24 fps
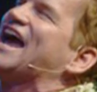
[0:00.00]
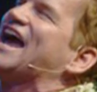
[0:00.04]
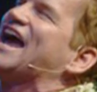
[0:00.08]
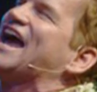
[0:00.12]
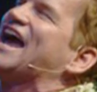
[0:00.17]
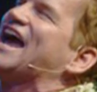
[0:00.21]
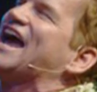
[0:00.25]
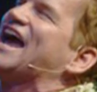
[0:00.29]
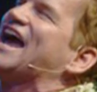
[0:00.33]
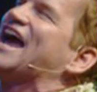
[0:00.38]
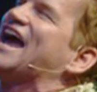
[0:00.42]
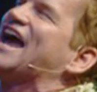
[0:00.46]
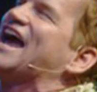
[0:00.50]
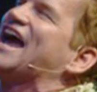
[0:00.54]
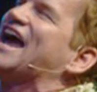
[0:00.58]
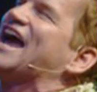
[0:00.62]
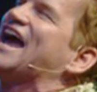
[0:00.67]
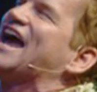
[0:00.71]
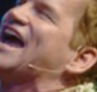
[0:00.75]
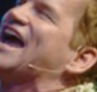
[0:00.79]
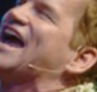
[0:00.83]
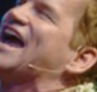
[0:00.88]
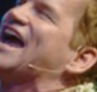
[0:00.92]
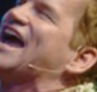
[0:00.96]

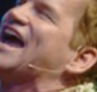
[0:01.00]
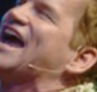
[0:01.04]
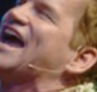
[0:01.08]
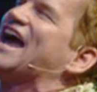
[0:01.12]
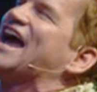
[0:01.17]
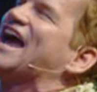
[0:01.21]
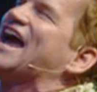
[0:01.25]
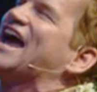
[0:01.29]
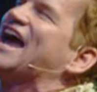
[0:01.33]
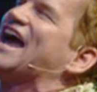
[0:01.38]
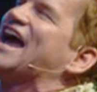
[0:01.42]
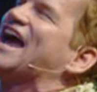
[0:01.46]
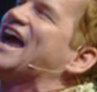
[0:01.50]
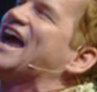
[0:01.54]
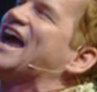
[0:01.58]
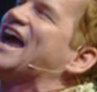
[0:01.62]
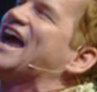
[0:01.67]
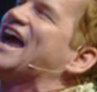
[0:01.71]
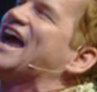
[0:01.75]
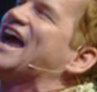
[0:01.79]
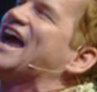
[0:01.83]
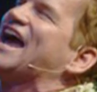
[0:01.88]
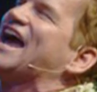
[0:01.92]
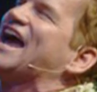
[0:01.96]

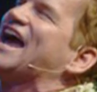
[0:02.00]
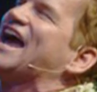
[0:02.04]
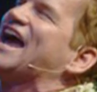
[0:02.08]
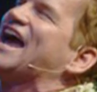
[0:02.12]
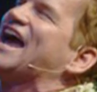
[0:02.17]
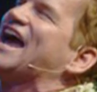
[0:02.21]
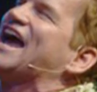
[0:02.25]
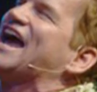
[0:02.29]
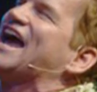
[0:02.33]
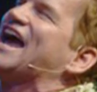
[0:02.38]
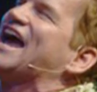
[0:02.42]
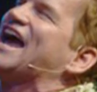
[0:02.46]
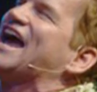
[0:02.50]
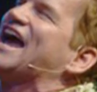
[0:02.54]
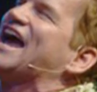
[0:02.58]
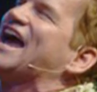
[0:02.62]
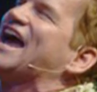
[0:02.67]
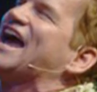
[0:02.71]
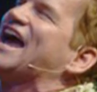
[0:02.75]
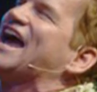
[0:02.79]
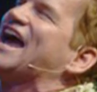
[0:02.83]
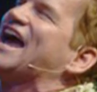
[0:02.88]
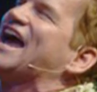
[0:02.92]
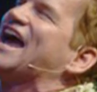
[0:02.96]

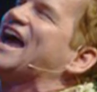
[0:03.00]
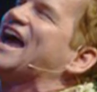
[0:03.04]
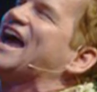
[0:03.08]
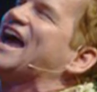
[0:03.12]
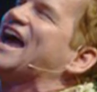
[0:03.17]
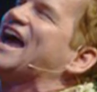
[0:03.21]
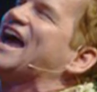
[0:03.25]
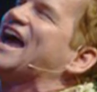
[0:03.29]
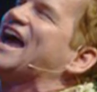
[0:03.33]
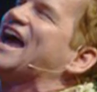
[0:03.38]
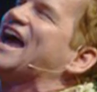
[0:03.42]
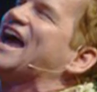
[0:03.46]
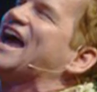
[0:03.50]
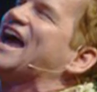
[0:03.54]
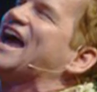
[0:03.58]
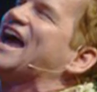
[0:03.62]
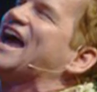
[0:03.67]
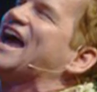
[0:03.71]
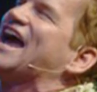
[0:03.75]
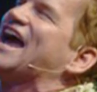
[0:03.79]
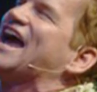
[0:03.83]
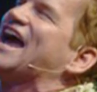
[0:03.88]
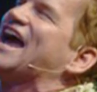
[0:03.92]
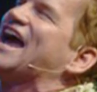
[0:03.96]

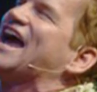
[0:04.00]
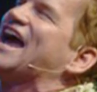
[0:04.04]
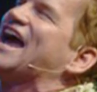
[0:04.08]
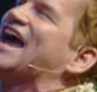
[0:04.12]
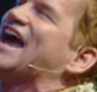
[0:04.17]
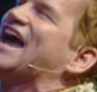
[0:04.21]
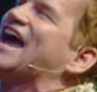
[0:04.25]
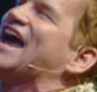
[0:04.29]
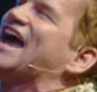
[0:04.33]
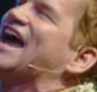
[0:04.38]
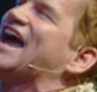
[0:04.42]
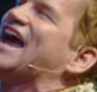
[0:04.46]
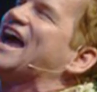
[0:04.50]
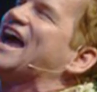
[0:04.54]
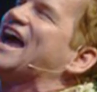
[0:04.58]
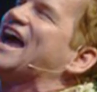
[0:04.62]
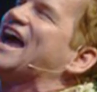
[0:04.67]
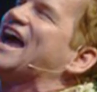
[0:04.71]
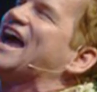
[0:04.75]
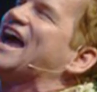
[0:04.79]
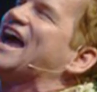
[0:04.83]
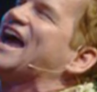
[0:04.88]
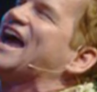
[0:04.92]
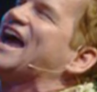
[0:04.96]

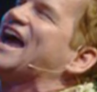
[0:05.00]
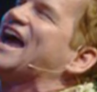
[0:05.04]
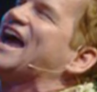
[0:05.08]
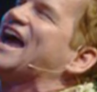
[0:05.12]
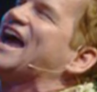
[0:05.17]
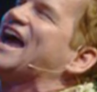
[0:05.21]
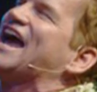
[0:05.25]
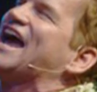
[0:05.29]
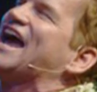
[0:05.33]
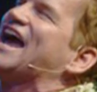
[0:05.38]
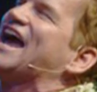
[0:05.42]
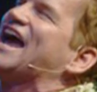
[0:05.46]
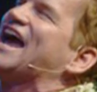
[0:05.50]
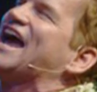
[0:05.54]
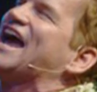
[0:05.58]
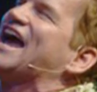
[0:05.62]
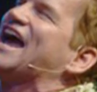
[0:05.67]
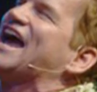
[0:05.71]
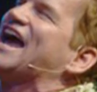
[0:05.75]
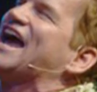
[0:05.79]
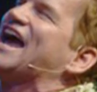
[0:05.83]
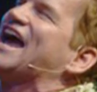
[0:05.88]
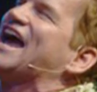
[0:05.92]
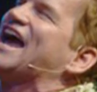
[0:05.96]

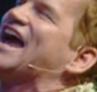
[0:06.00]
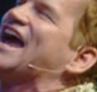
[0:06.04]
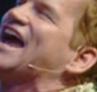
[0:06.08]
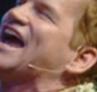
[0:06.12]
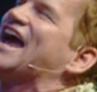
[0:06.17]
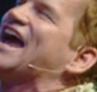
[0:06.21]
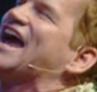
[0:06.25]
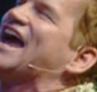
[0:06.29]
This is a still picture; no speech is visible.